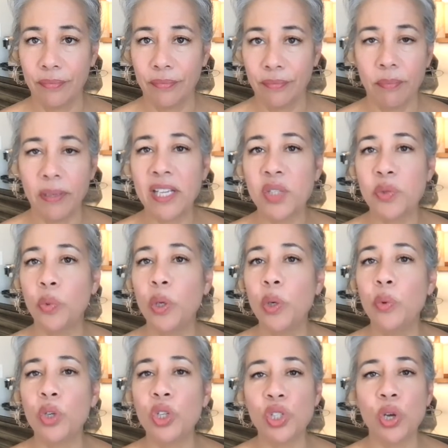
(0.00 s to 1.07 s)
Because we
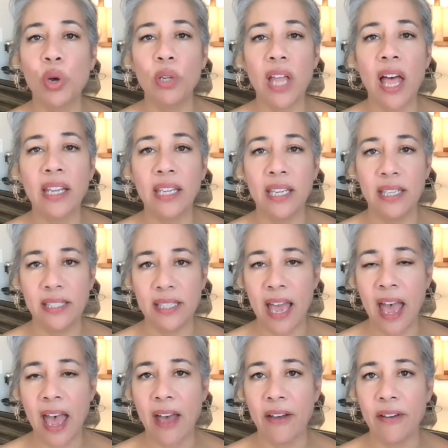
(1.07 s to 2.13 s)
were so lucky to
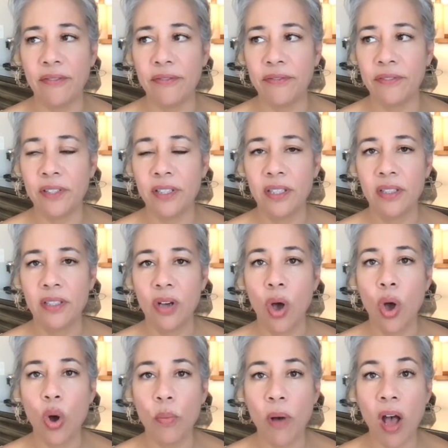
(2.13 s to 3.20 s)
have
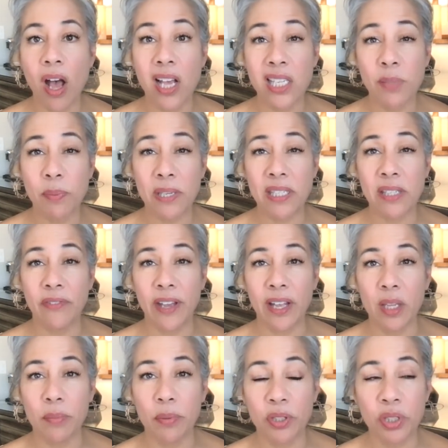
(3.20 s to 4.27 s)
home hospice
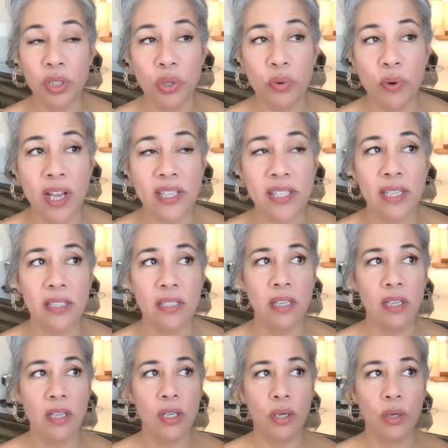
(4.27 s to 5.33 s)
available to us, and
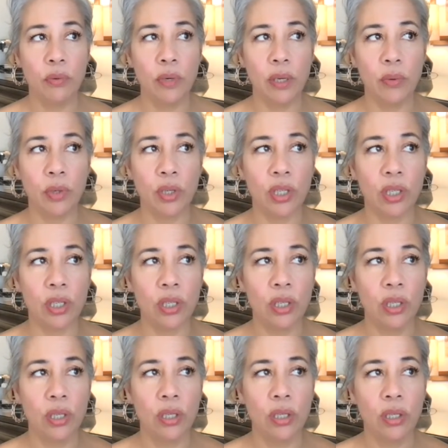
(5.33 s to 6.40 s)
we
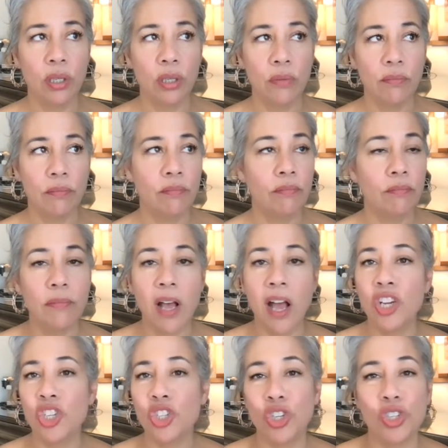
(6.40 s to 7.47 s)
were
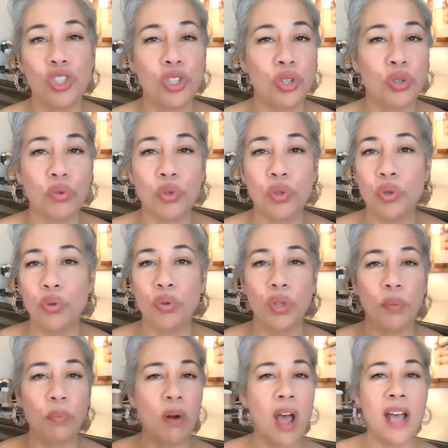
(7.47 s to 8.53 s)
ushered through the
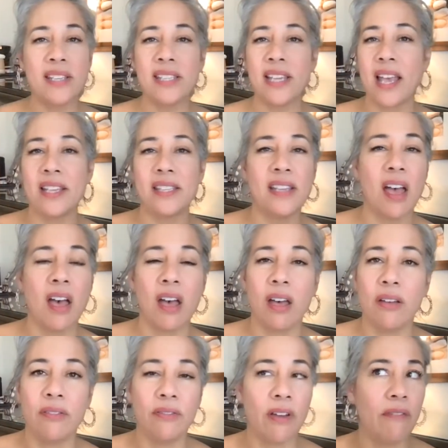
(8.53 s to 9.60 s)
process
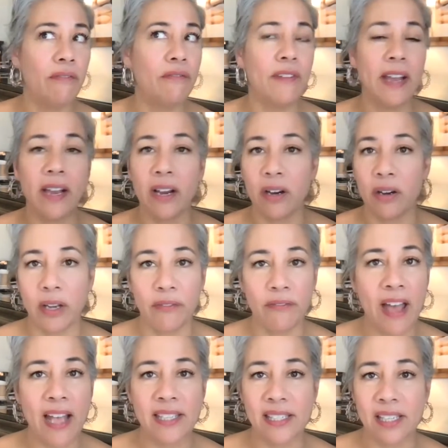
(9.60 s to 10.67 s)
of a very
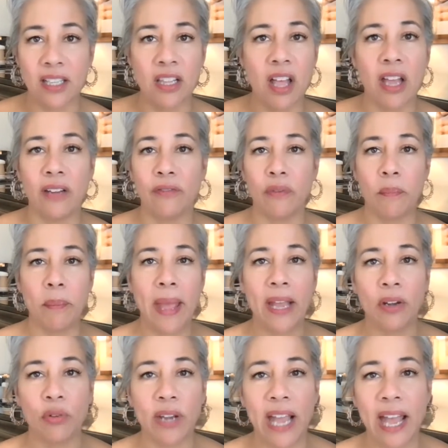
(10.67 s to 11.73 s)
fast decline from
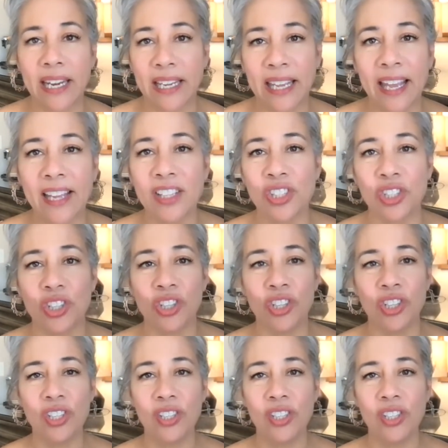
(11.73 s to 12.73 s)
pancreatic cancer